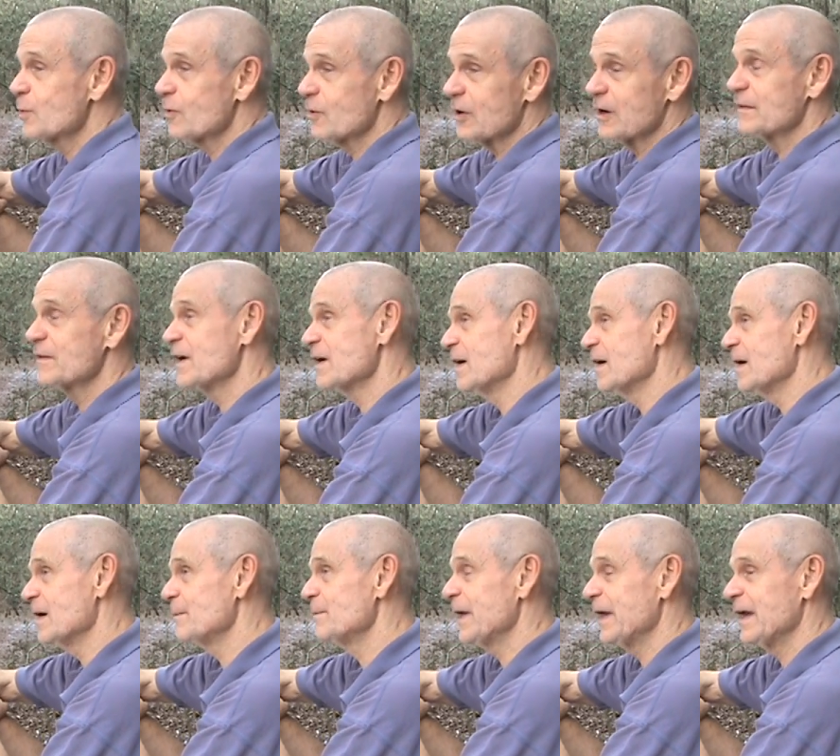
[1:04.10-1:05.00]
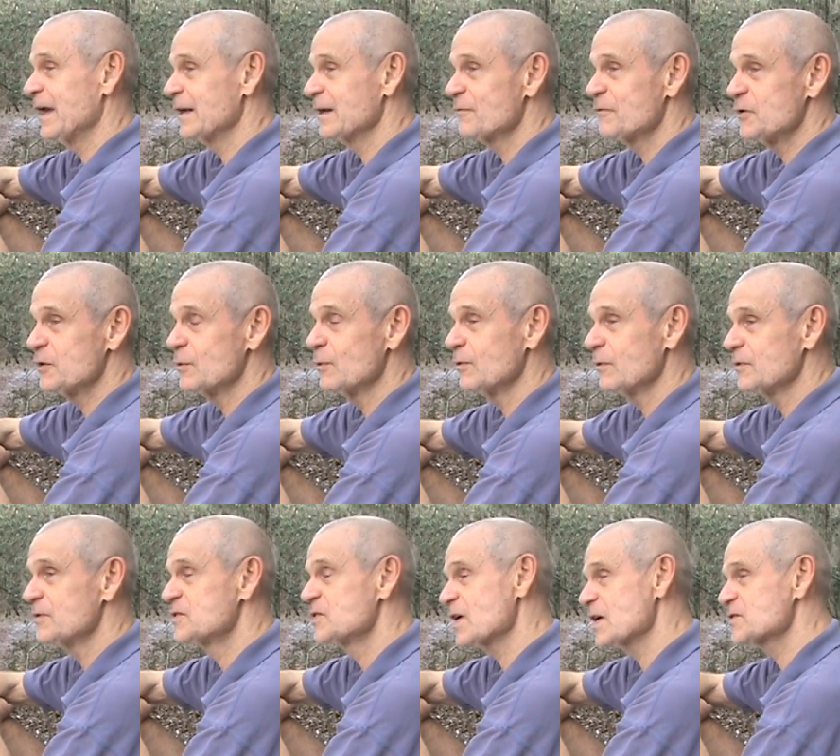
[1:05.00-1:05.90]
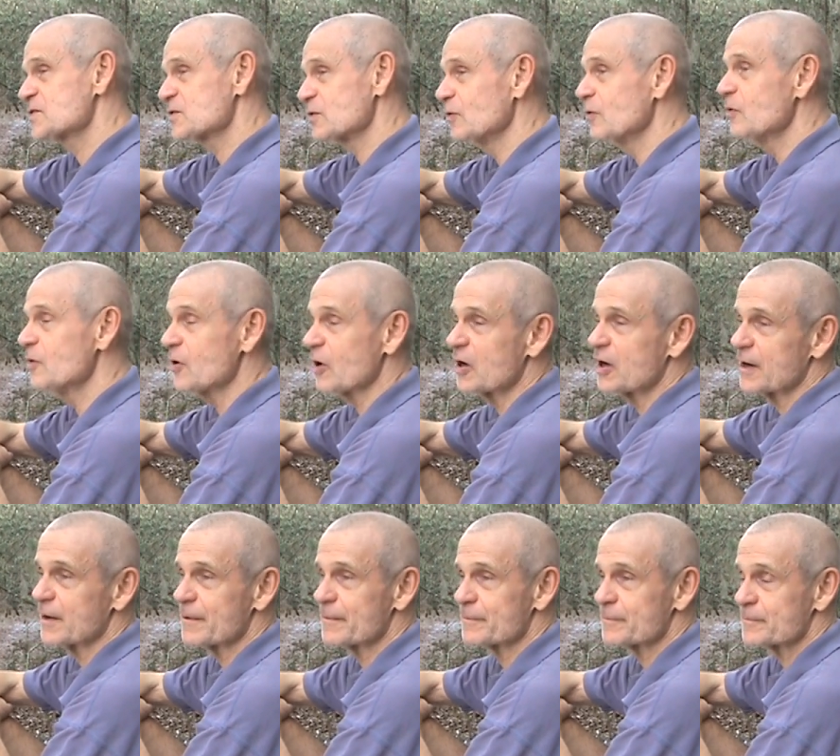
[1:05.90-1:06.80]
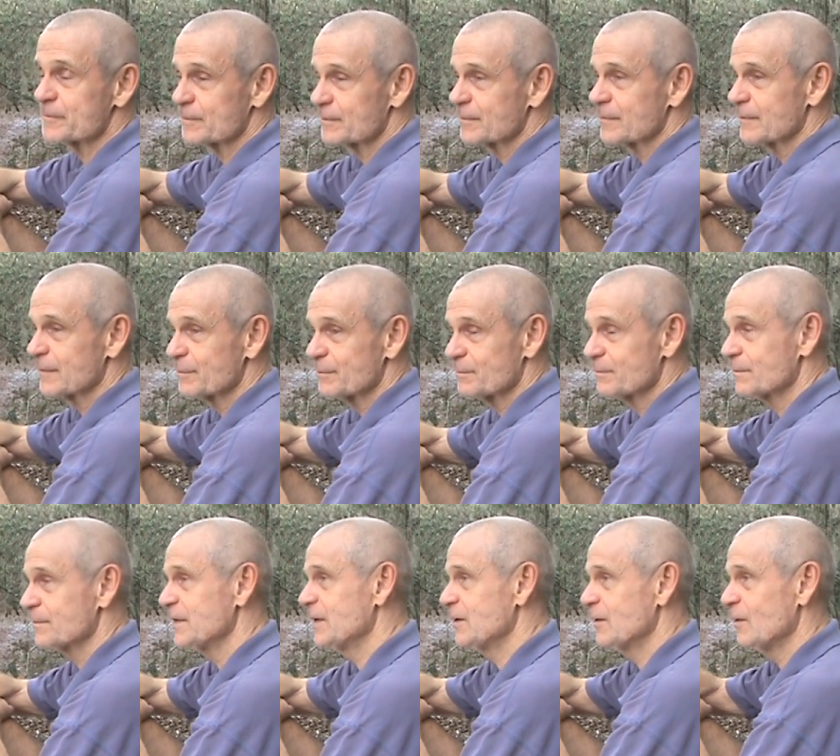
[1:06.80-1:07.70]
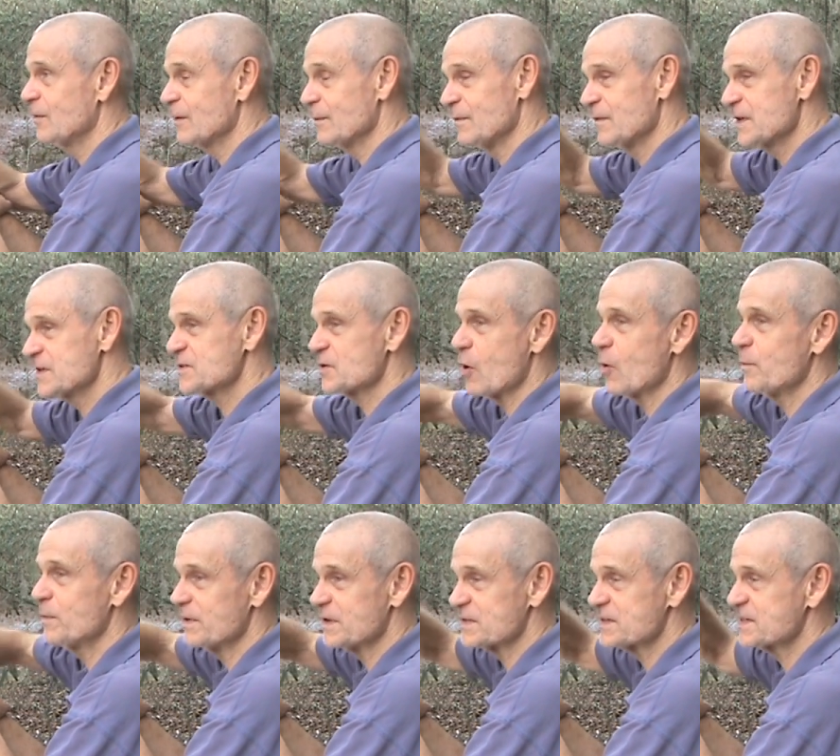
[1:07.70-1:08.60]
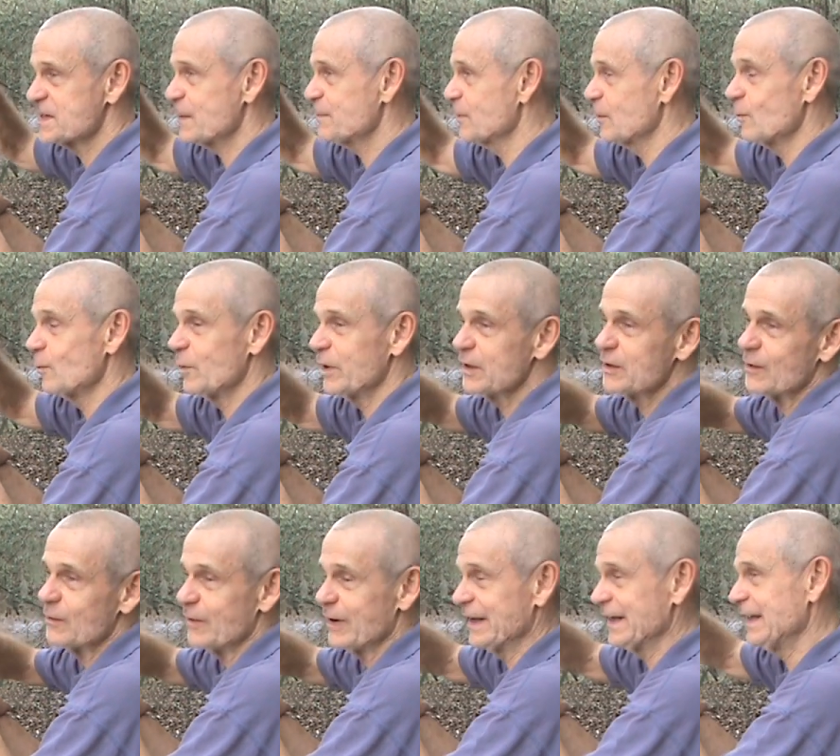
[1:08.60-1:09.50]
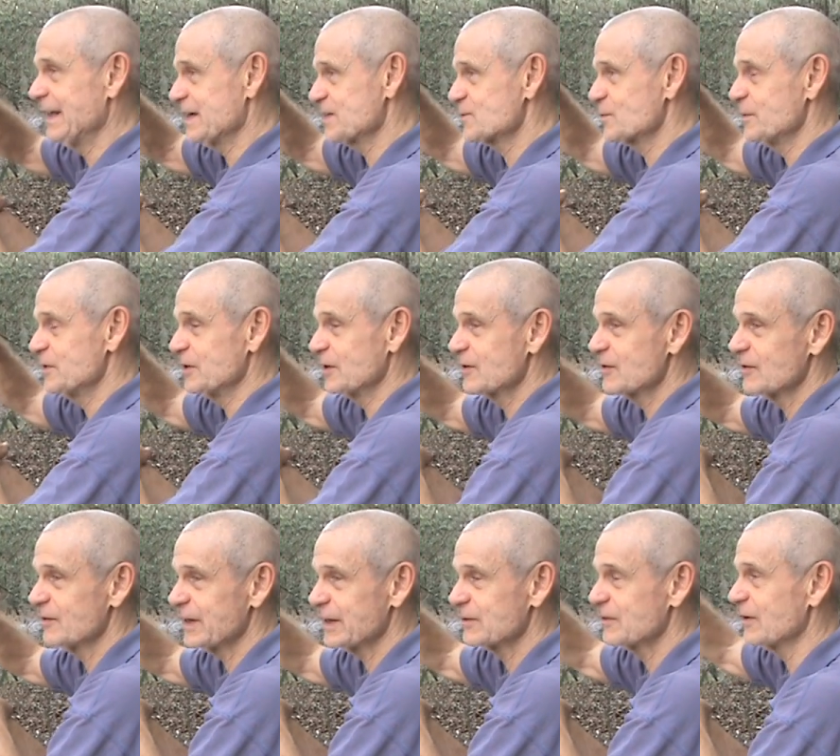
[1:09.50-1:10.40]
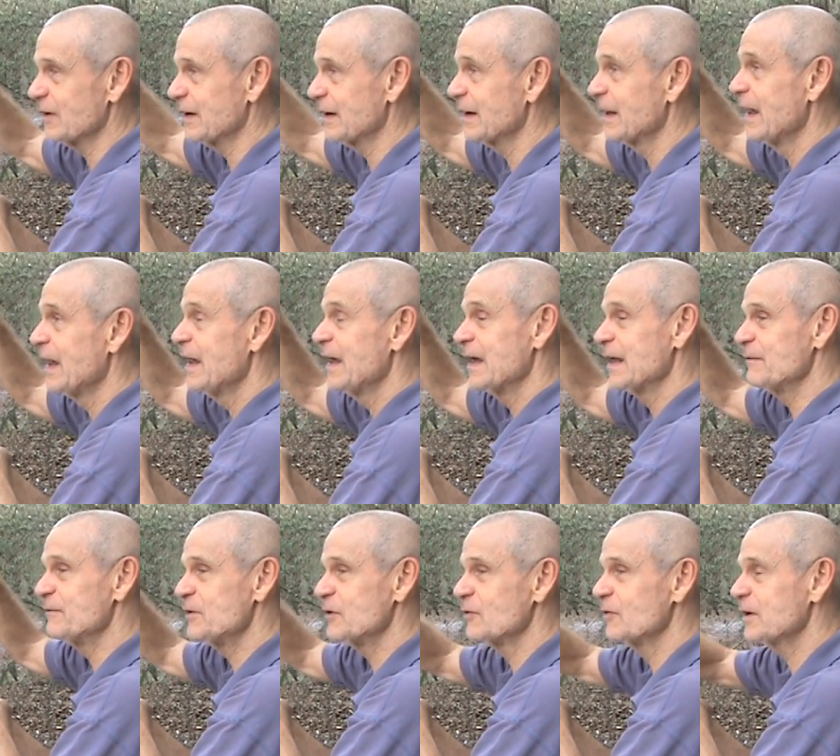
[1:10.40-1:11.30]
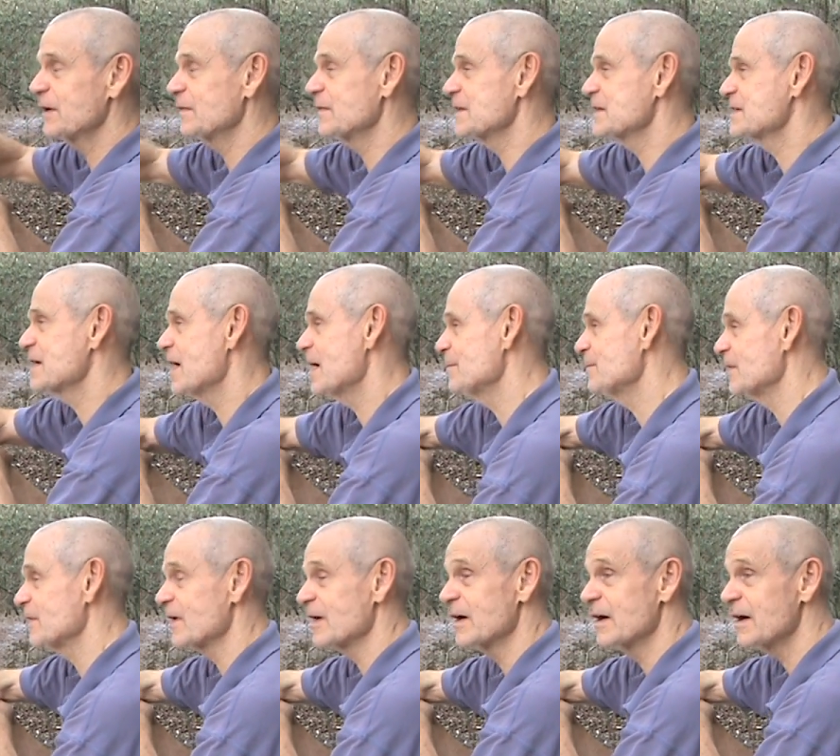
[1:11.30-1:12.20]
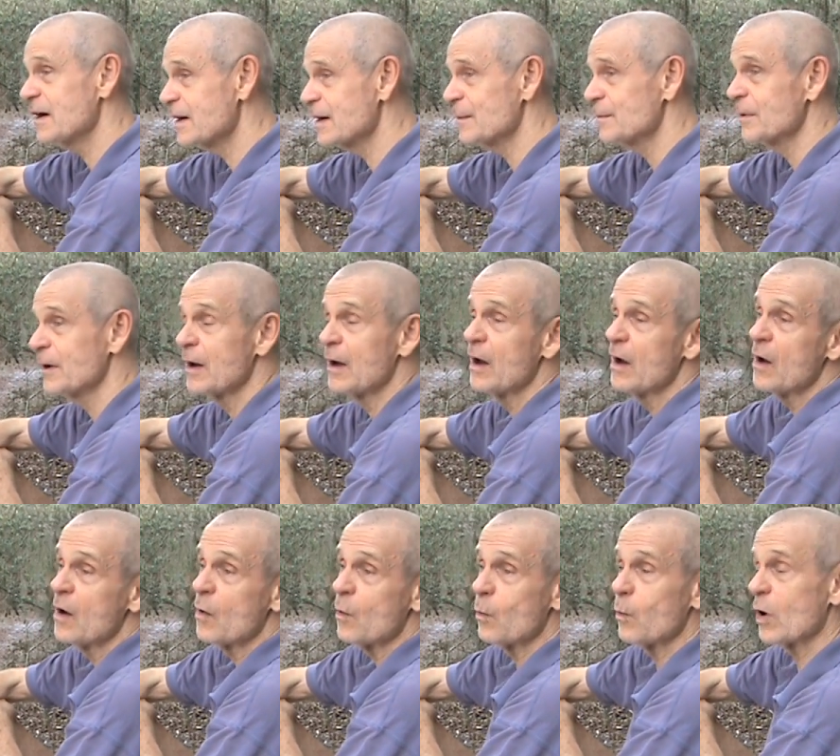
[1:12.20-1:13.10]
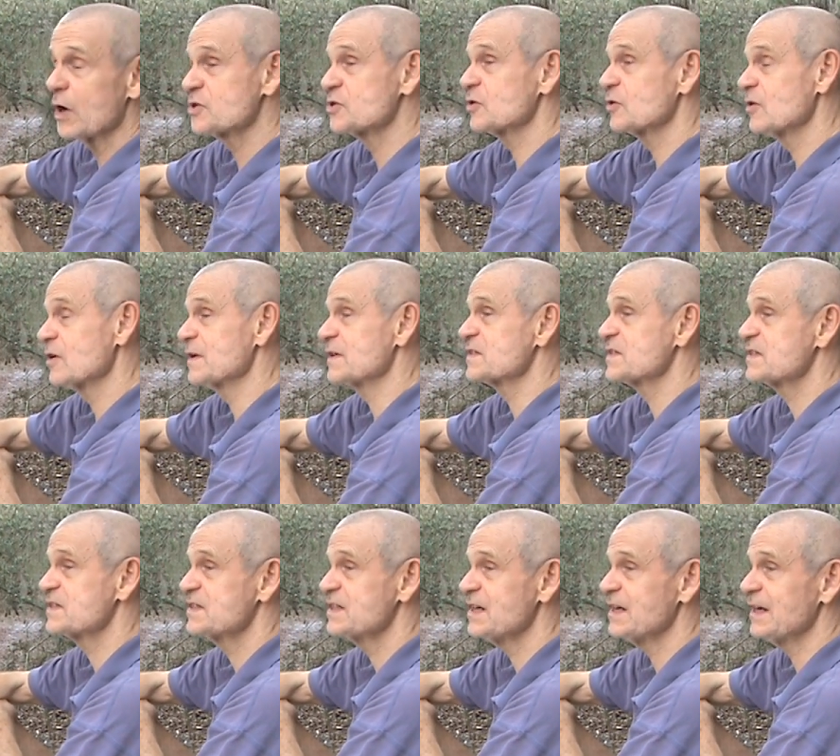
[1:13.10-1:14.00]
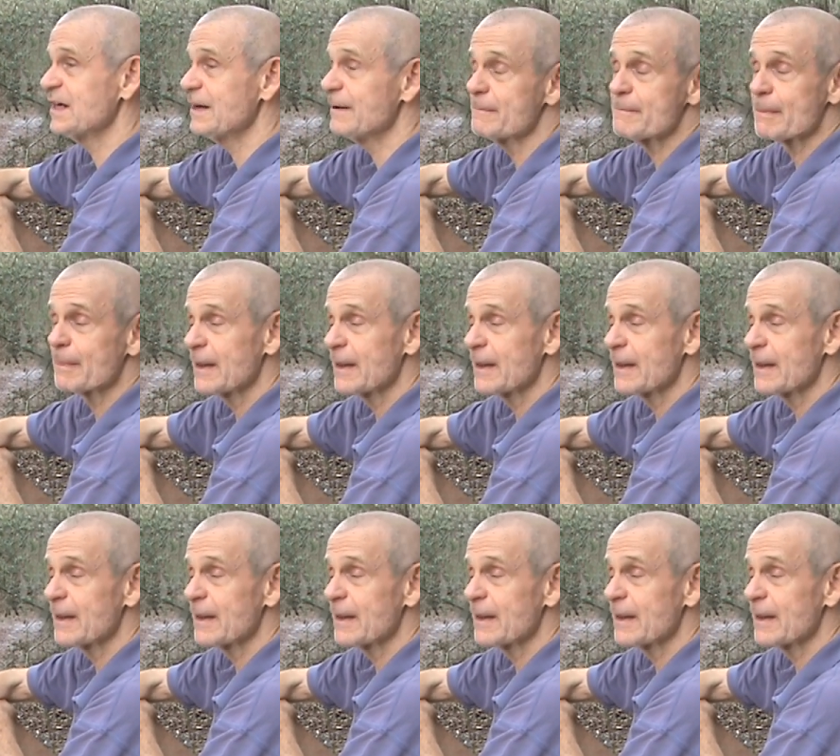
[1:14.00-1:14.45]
were on the hub, and if you just look, this opened a separate window, I guess, when you clicked on it. And if you look at the top of the hub, what you're going to see